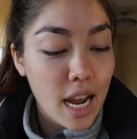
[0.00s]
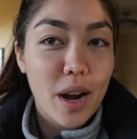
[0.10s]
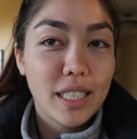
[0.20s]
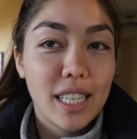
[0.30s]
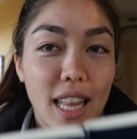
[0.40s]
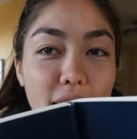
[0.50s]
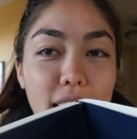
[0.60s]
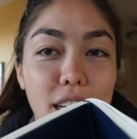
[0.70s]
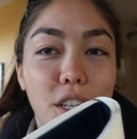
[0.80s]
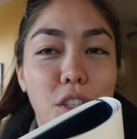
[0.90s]
I wanted to
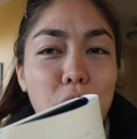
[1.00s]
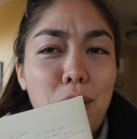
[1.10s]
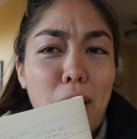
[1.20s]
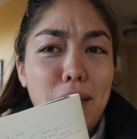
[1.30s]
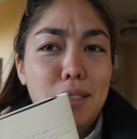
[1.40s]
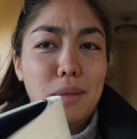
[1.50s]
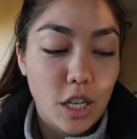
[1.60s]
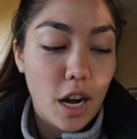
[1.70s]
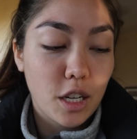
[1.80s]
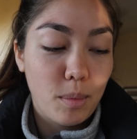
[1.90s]
like show you guys,
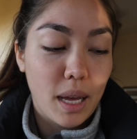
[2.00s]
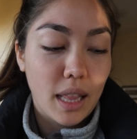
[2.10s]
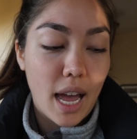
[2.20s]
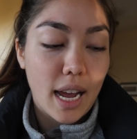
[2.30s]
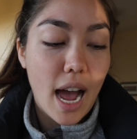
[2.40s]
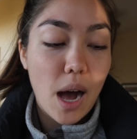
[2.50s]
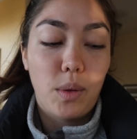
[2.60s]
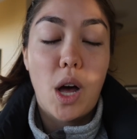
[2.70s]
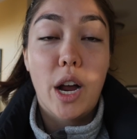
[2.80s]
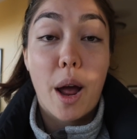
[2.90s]
document like how
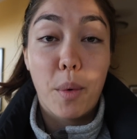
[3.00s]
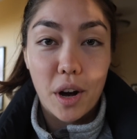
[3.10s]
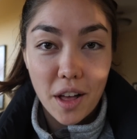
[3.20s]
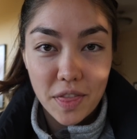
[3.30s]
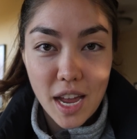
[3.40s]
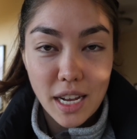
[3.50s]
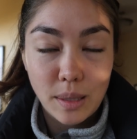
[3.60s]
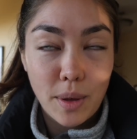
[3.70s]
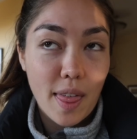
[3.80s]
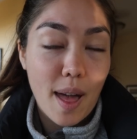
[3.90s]
long I work on things,
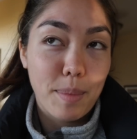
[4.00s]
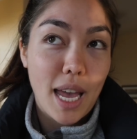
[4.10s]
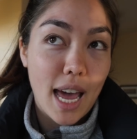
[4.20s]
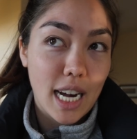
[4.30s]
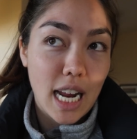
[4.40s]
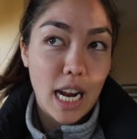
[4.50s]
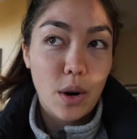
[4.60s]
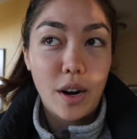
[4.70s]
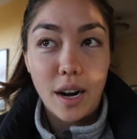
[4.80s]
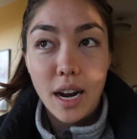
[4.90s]
that be editing
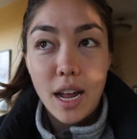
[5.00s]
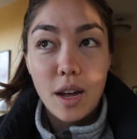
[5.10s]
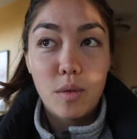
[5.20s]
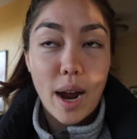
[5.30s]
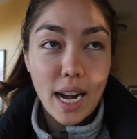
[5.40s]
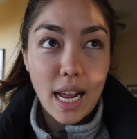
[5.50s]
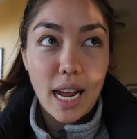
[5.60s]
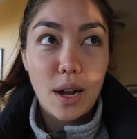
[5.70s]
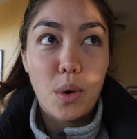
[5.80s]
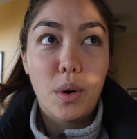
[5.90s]
or
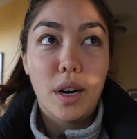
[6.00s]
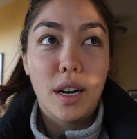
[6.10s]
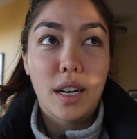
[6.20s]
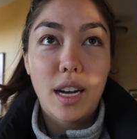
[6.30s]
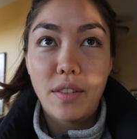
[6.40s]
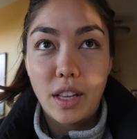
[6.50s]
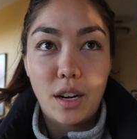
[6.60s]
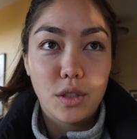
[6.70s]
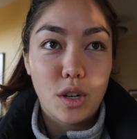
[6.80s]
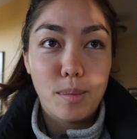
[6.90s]
writing or cover
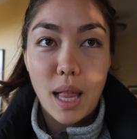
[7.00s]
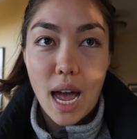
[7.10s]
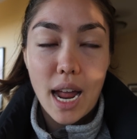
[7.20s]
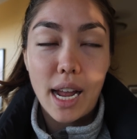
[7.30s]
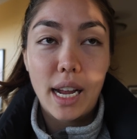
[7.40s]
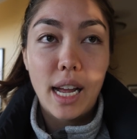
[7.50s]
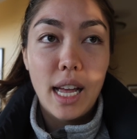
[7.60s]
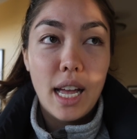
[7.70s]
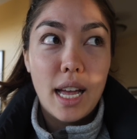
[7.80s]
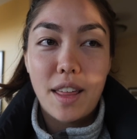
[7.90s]
letters or applying.
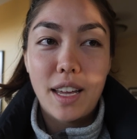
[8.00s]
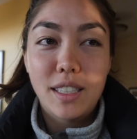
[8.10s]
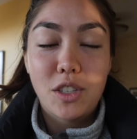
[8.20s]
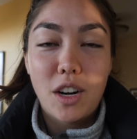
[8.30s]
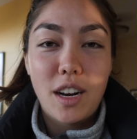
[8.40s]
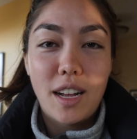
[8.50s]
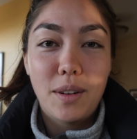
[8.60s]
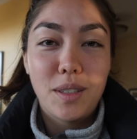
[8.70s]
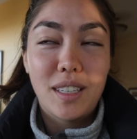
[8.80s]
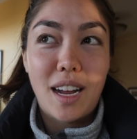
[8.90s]
I think it started
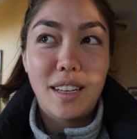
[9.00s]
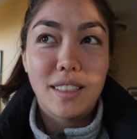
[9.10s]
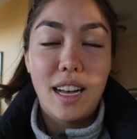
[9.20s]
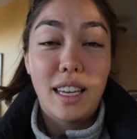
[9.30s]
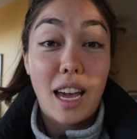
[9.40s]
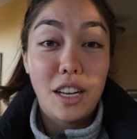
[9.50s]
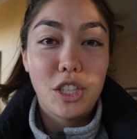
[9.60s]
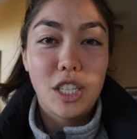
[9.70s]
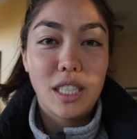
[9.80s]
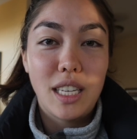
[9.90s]
out as a
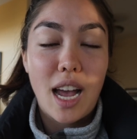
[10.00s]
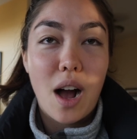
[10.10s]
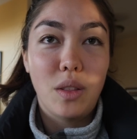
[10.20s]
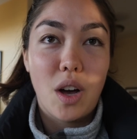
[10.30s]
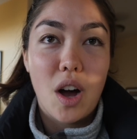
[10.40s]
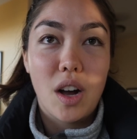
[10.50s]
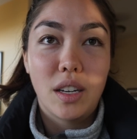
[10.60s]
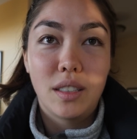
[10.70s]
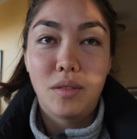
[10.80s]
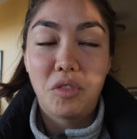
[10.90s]
gauge to see how
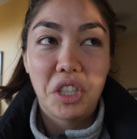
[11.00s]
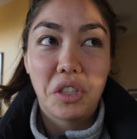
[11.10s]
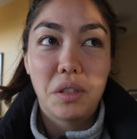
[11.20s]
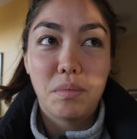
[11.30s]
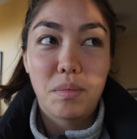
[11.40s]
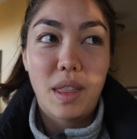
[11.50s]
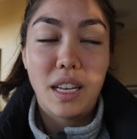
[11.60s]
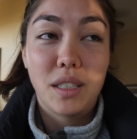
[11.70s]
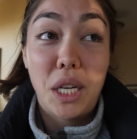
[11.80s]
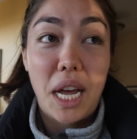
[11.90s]
long just
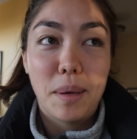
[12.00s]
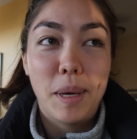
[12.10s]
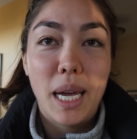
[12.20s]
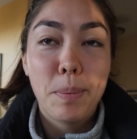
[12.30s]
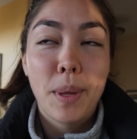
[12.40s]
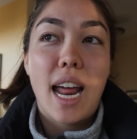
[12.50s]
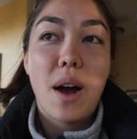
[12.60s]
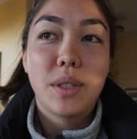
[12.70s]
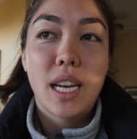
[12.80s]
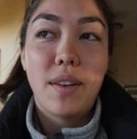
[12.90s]
things take me.
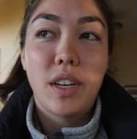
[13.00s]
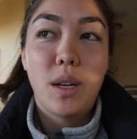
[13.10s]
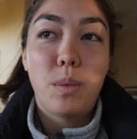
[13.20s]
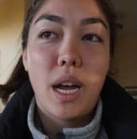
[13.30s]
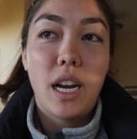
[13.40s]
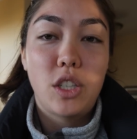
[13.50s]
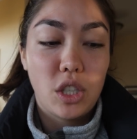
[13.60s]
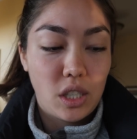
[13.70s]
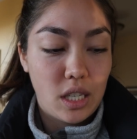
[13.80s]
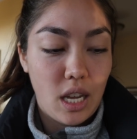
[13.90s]
Now it's kind of a good way to
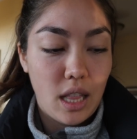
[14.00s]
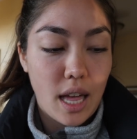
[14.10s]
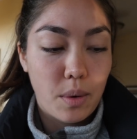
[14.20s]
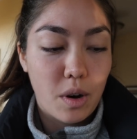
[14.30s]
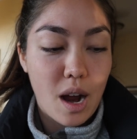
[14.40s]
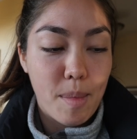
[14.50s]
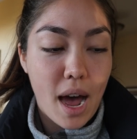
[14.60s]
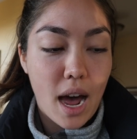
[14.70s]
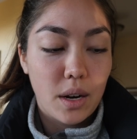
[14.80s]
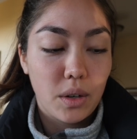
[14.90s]
just see like where I'm
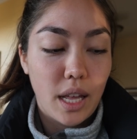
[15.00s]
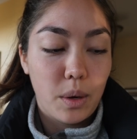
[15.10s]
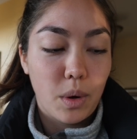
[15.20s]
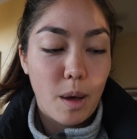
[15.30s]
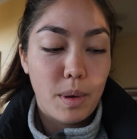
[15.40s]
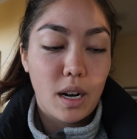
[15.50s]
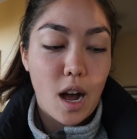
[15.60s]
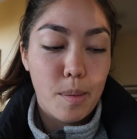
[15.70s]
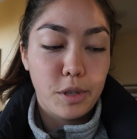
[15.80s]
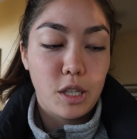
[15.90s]
at or like what I've been
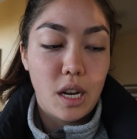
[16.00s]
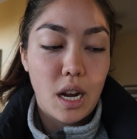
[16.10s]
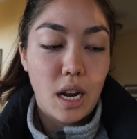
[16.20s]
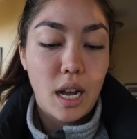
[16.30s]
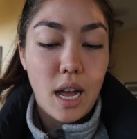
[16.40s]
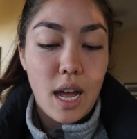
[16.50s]
accomplishing.